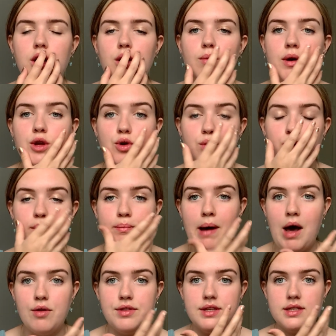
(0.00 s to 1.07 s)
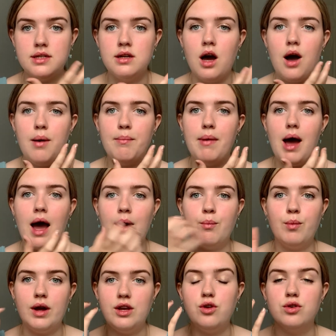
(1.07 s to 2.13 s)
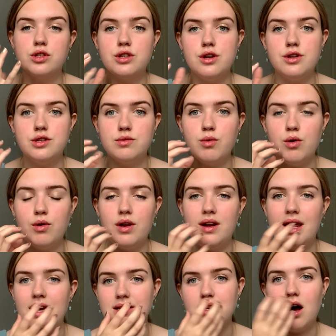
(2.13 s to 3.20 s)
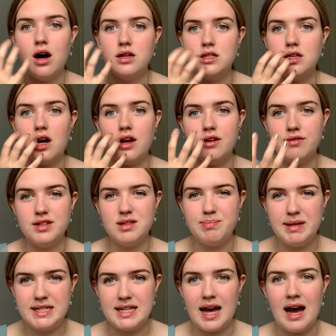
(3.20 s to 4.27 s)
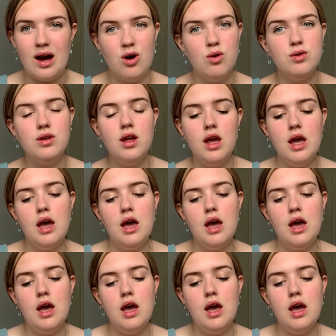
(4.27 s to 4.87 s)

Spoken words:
when your mouth is numb and when you're so swollen, it's hard to kind of spit it out.